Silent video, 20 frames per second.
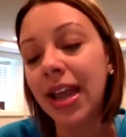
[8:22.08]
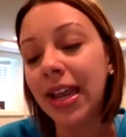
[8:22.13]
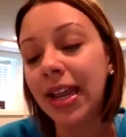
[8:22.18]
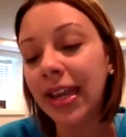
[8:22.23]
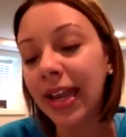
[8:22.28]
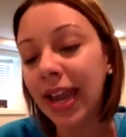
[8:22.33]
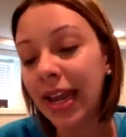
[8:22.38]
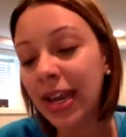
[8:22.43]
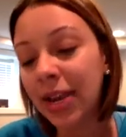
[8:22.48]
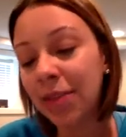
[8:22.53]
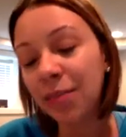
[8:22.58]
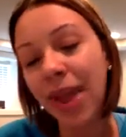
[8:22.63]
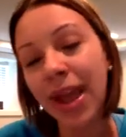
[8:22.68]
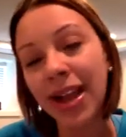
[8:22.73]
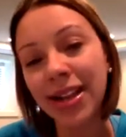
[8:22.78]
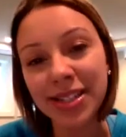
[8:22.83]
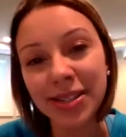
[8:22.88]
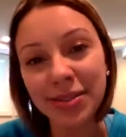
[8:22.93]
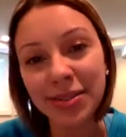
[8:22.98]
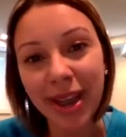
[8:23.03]
getting back
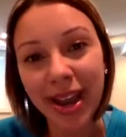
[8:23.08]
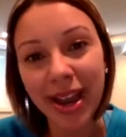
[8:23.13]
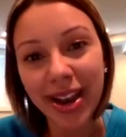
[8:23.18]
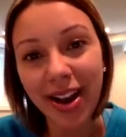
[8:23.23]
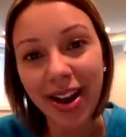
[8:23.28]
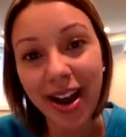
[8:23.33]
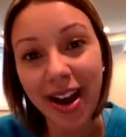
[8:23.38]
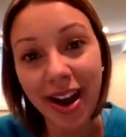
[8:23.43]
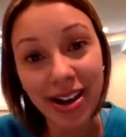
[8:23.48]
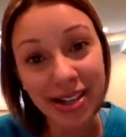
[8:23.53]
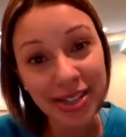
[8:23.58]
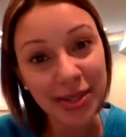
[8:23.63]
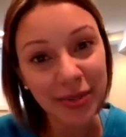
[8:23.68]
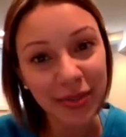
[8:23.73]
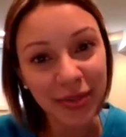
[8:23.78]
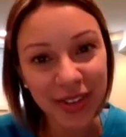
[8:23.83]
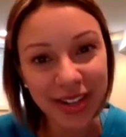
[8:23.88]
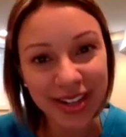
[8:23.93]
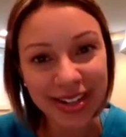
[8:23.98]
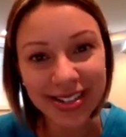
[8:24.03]
to my awesome
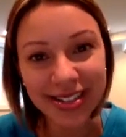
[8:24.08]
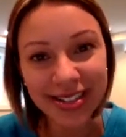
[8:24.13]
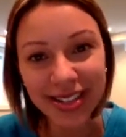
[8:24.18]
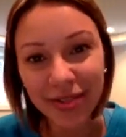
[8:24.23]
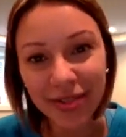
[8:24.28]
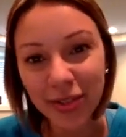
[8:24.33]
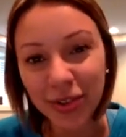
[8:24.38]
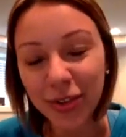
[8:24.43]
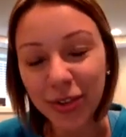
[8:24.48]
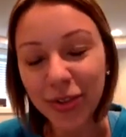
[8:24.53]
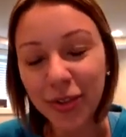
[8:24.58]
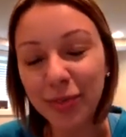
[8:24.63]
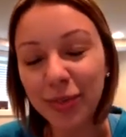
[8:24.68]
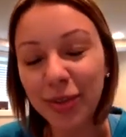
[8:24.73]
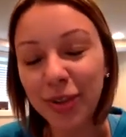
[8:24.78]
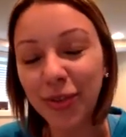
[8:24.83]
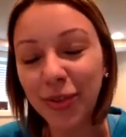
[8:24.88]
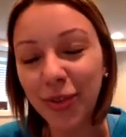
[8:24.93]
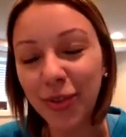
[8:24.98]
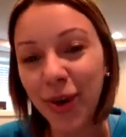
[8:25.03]
fitness level from
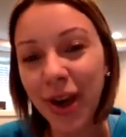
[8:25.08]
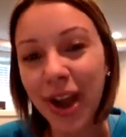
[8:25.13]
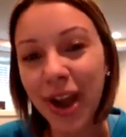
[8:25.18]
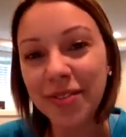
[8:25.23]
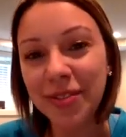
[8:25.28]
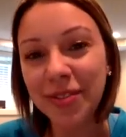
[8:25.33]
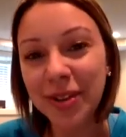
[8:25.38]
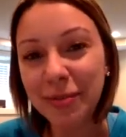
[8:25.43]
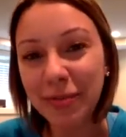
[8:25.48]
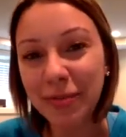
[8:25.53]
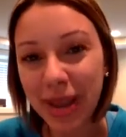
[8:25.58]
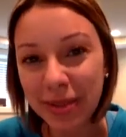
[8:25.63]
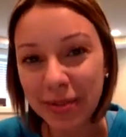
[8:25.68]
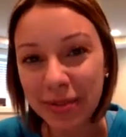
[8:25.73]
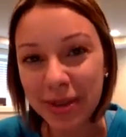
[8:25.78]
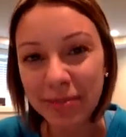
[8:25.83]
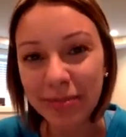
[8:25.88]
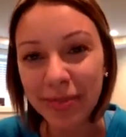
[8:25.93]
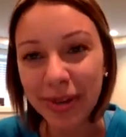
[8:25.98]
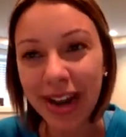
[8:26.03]
before having a
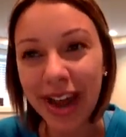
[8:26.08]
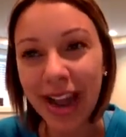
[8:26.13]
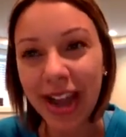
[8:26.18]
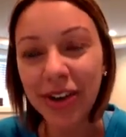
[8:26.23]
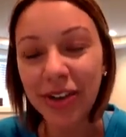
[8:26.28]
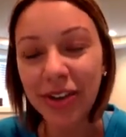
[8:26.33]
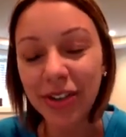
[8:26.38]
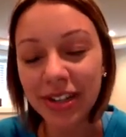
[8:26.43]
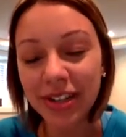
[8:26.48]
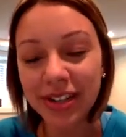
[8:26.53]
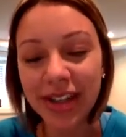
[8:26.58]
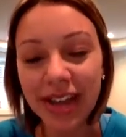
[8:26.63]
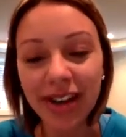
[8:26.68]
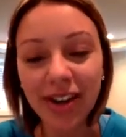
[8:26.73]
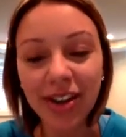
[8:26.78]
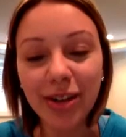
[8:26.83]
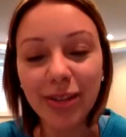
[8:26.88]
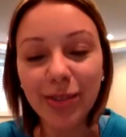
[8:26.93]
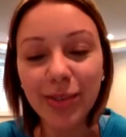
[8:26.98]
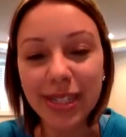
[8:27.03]
baby, but I know that that
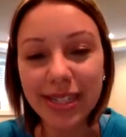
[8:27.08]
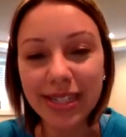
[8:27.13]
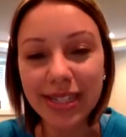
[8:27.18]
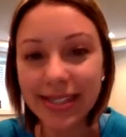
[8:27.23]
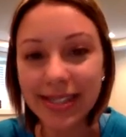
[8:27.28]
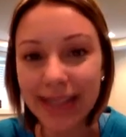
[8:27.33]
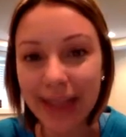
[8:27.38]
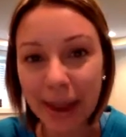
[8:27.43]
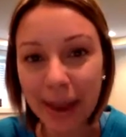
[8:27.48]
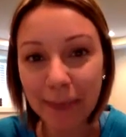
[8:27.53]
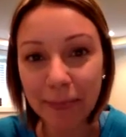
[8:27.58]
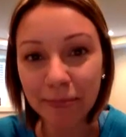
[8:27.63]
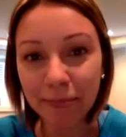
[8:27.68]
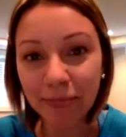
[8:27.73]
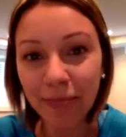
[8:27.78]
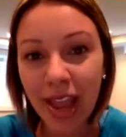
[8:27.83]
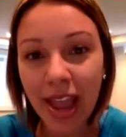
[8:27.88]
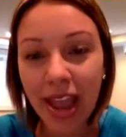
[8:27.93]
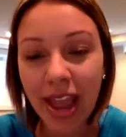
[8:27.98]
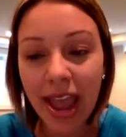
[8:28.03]
comes in time.
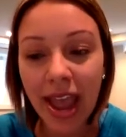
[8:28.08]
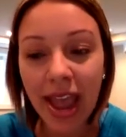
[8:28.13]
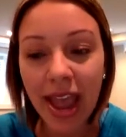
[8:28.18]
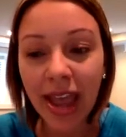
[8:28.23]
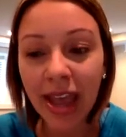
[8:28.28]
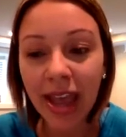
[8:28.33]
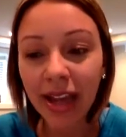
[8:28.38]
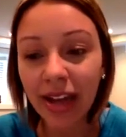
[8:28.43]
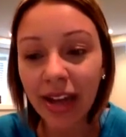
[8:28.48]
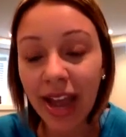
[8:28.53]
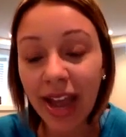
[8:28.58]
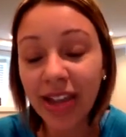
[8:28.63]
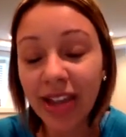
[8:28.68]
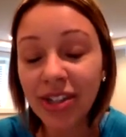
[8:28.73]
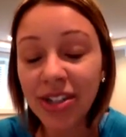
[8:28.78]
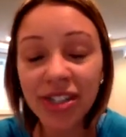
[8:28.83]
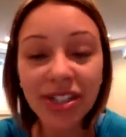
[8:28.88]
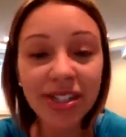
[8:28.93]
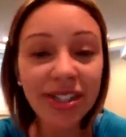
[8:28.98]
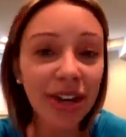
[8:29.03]
And I
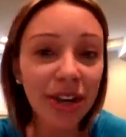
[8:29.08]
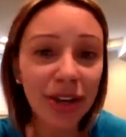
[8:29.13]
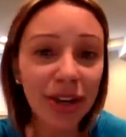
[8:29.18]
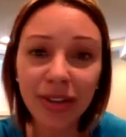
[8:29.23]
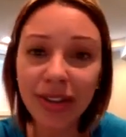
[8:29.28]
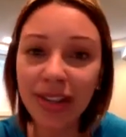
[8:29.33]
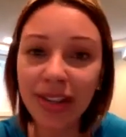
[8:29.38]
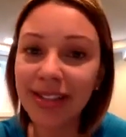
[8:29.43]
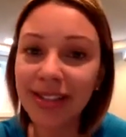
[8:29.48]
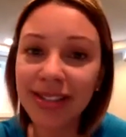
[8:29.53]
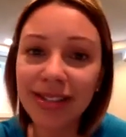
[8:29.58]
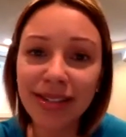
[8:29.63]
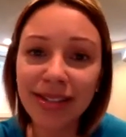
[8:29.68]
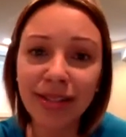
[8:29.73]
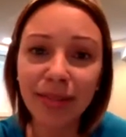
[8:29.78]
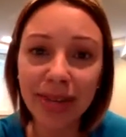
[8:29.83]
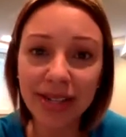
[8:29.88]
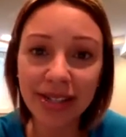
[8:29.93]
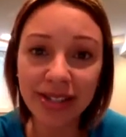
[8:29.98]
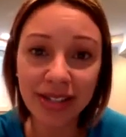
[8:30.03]
can just tell you that this is the
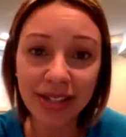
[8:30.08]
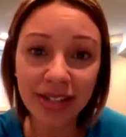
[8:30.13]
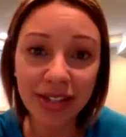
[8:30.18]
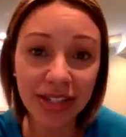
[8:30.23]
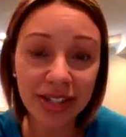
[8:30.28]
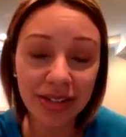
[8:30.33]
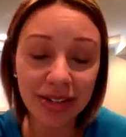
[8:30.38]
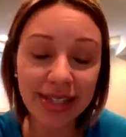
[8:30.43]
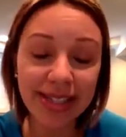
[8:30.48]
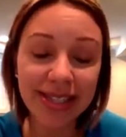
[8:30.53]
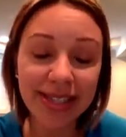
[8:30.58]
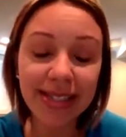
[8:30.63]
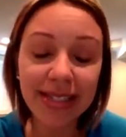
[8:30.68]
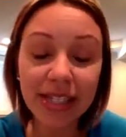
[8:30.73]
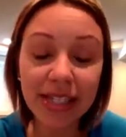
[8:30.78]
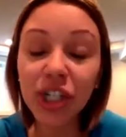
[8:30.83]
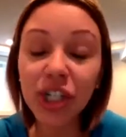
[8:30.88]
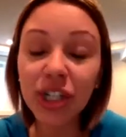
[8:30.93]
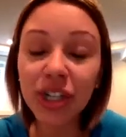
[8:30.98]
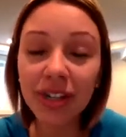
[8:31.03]
best
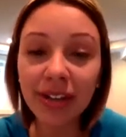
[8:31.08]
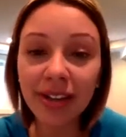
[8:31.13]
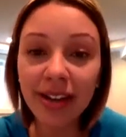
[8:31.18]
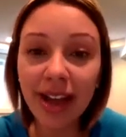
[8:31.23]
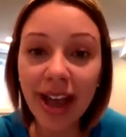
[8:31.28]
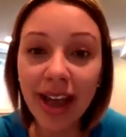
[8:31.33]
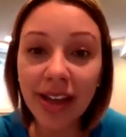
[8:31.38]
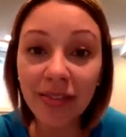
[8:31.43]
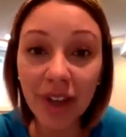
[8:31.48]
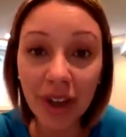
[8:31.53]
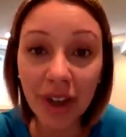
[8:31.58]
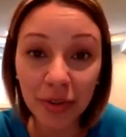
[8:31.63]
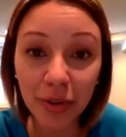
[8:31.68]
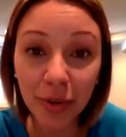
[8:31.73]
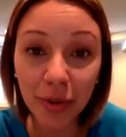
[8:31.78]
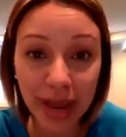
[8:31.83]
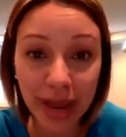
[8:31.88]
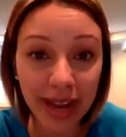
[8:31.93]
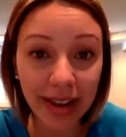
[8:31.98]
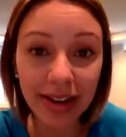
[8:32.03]
decision I've ever
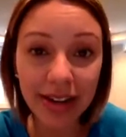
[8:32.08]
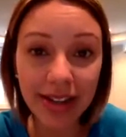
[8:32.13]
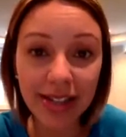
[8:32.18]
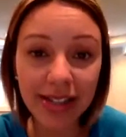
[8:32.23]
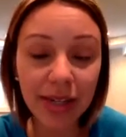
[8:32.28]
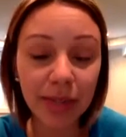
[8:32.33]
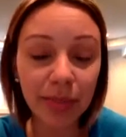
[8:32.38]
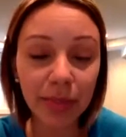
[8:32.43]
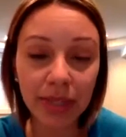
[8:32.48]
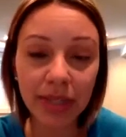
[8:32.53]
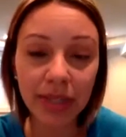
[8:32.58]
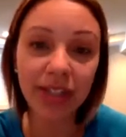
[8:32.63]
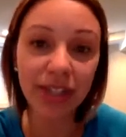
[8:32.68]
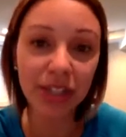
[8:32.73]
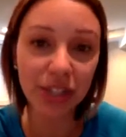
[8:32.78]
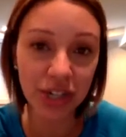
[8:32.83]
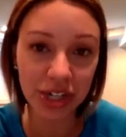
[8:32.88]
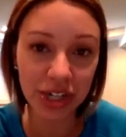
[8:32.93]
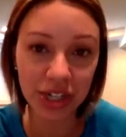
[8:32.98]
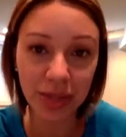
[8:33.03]
made. It's completely
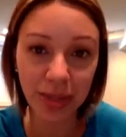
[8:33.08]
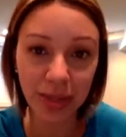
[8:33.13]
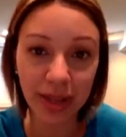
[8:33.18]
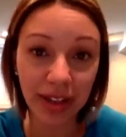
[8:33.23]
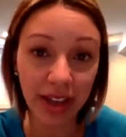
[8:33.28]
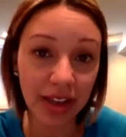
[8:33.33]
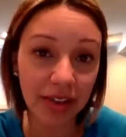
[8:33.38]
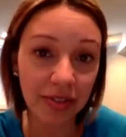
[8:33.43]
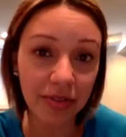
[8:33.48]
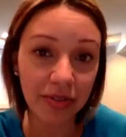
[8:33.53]
changed my life.